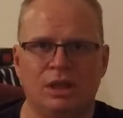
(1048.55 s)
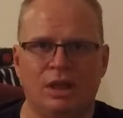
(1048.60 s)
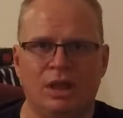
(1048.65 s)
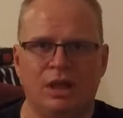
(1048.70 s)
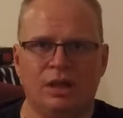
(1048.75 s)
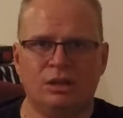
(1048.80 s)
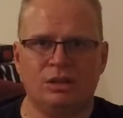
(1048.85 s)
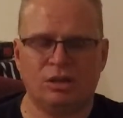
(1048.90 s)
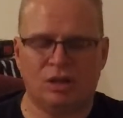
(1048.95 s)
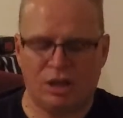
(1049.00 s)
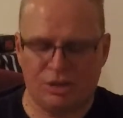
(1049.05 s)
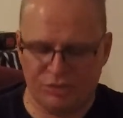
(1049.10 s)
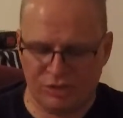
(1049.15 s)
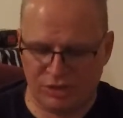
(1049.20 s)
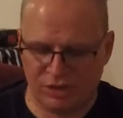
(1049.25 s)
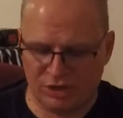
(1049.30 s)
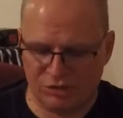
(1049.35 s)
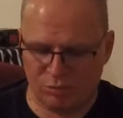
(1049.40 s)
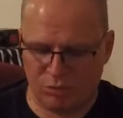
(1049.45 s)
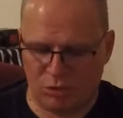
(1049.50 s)
And I
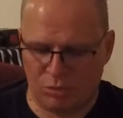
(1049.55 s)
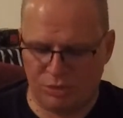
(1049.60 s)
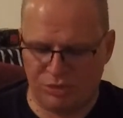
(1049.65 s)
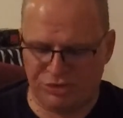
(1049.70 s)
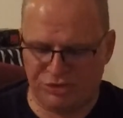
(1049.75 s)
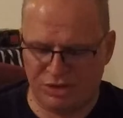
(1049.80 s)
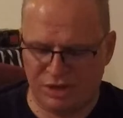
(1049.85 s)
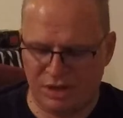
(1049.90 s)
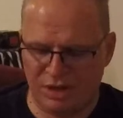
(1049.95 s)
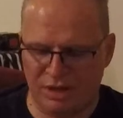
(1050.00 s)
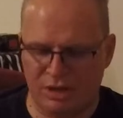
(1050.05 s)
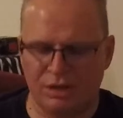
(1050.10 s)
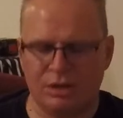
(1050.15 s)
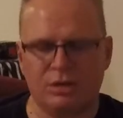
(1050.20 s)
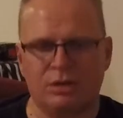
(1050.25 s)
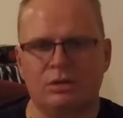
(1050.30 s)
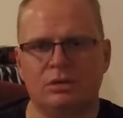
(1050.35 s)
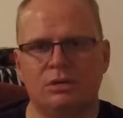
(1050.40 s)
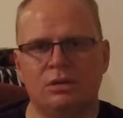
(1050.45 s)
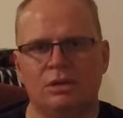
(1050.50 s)
think that's what we see
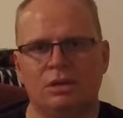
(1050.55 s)
here.